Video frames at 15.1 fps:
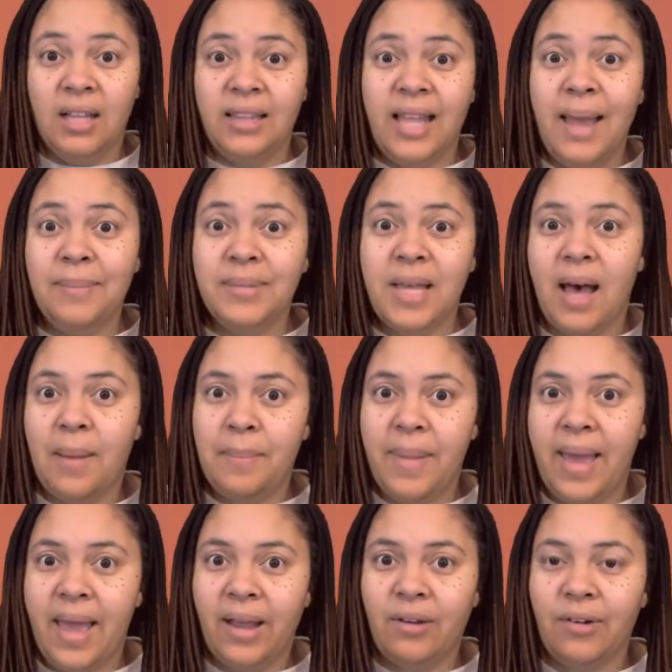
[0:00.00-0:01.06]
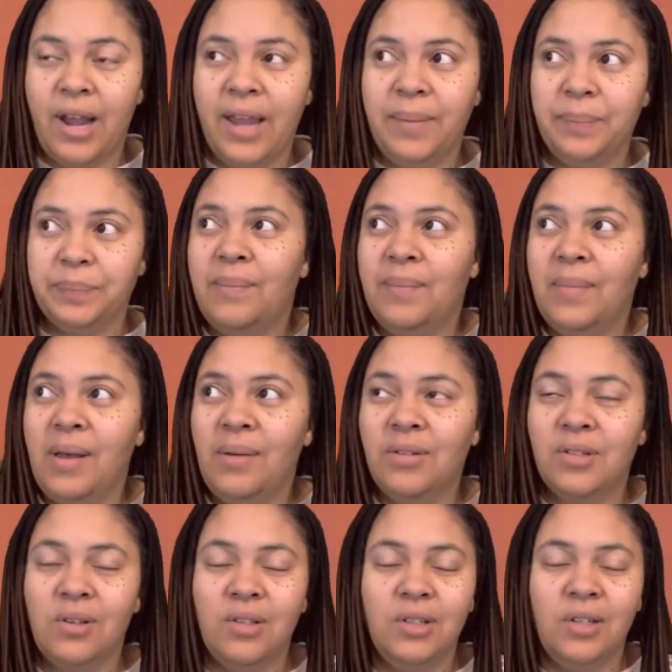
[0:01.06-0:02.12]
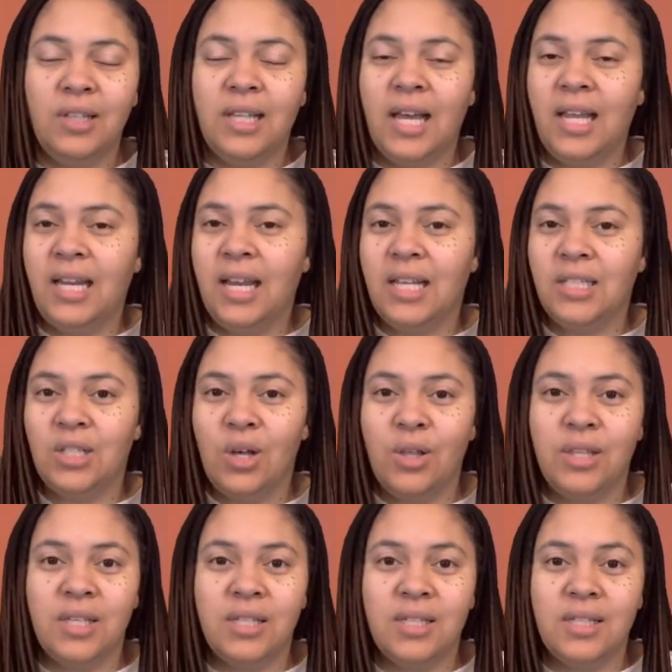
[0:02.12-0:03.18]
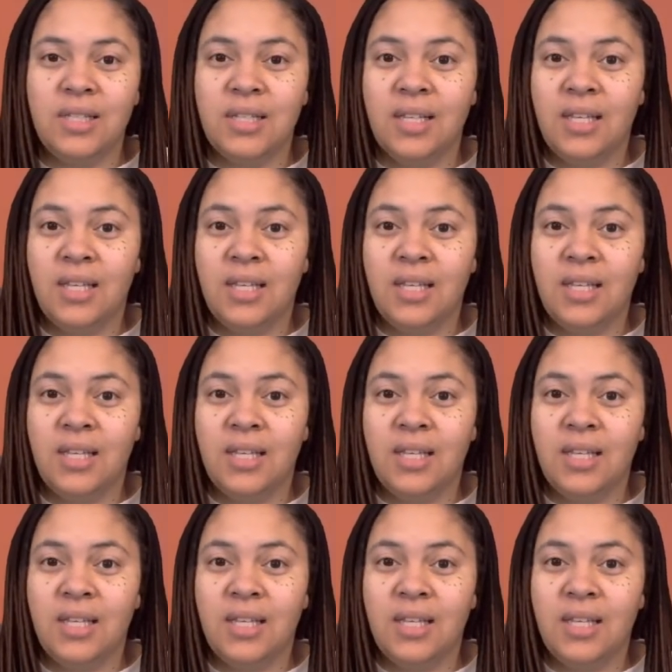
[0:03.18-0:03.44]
laptop bag, right? I was scrolling online and I saw this